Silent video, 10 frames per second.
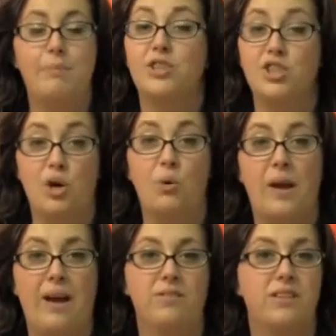but you don't
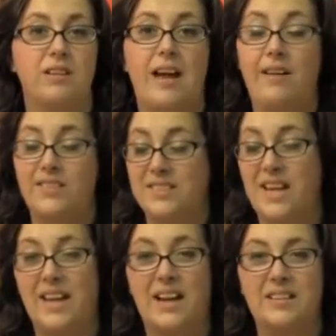have to have it
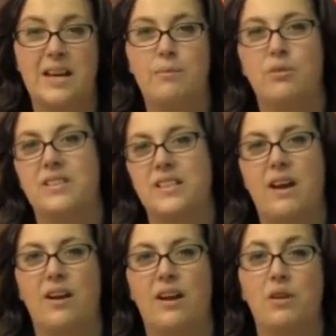sitting on a table. It's
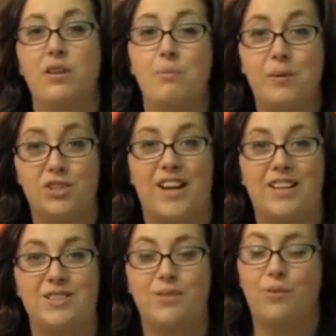carrying with you, but your hands